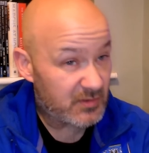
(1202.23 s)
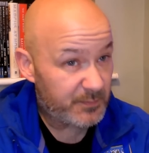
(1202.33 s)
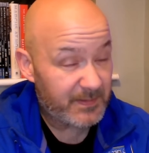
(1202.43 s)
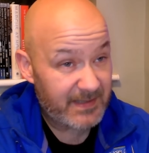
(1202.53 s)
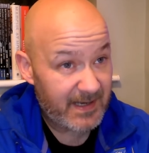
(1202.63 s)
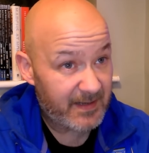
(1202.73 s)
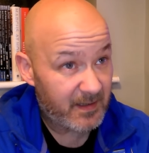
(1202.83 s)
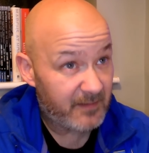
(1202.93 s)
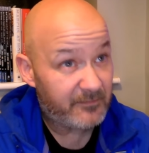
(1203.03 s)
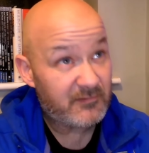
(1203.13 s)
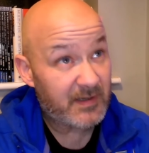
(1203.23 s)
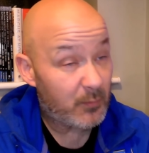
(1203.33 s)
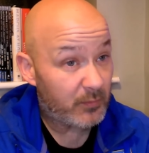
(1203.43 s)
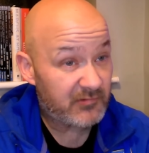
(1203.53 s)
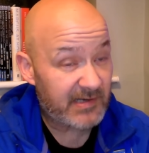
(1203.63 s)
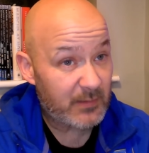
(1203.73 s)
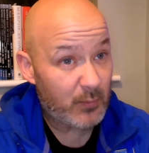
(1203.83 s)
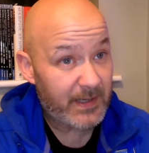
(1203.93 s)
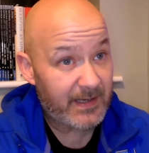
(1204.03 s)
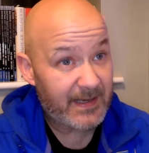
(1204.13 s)
up in there half trying to
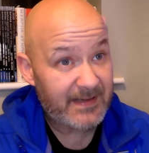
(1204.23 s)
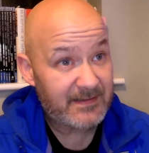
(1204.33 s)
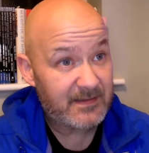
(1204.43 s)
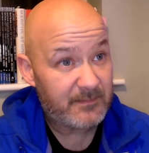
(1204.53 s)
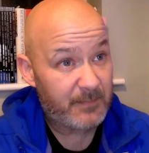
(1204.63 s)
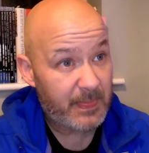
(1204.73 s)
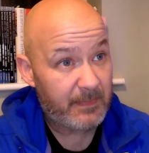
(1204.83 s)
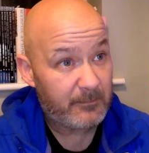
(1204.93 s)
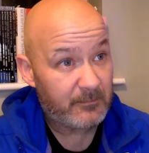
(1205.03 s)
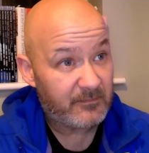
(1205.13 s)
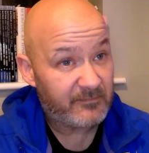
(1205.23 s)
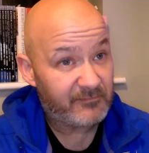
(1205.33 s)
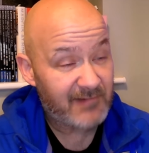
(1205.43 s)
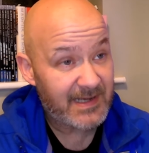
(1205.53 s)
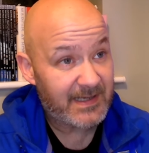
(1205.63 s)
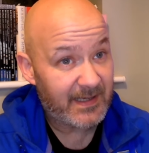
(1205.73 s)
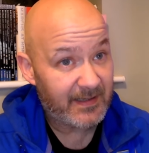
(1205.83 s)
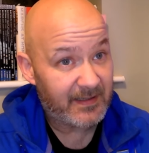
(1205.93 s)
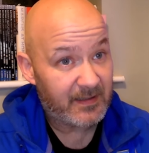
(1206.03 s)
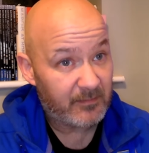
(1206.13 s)
win an header, free
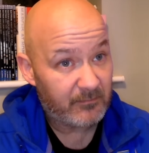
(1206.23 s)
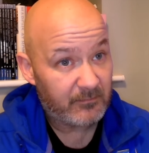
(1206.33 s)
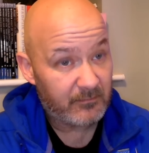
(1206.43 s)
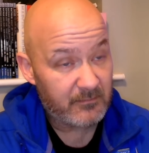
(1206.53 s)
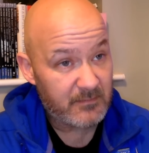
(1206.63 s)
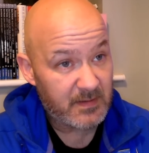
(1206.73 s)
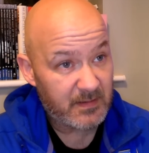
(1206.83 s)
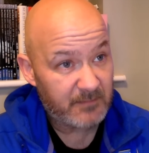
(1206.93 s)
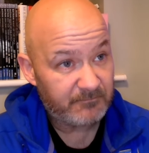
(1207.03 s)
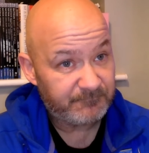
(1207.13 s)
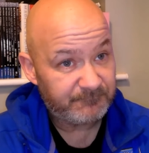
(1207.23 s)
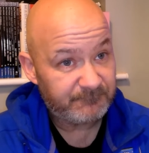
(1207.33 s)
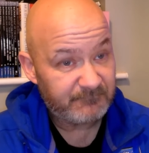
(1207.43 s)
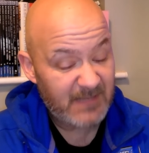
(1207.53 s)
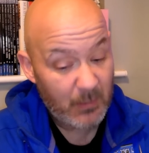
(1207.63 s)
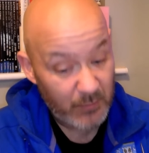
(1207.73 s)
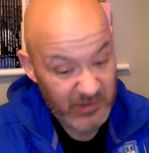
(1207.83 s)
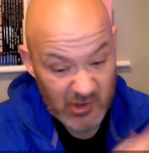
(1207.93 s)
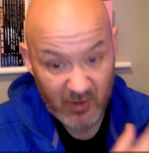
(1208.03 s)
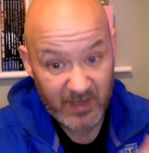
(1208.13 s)
kick, and we're
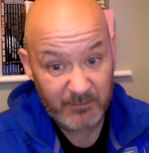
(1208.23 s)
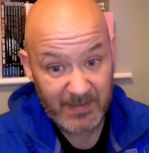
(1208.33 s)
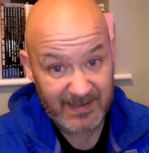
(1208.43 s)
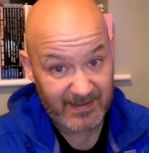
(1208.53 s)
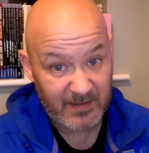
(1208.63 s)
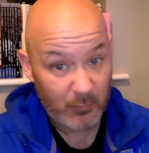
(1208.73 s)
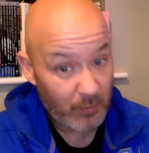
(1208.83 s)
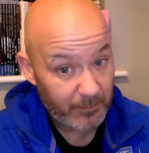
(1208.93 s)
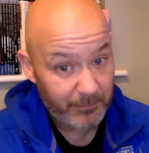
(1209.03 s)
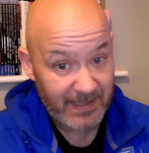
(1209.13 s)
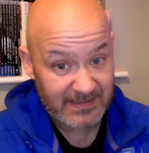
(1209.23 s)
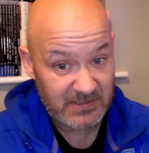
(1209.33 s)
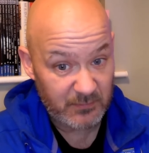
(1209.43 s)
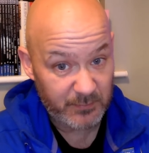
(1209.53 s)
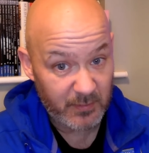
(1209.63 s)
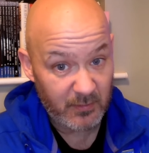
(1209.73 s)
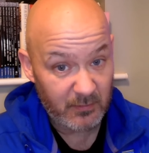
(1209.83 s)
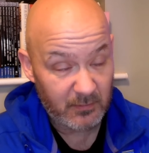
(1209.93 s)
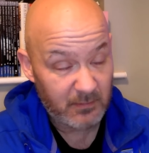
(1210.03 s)
jogging back with back to ball.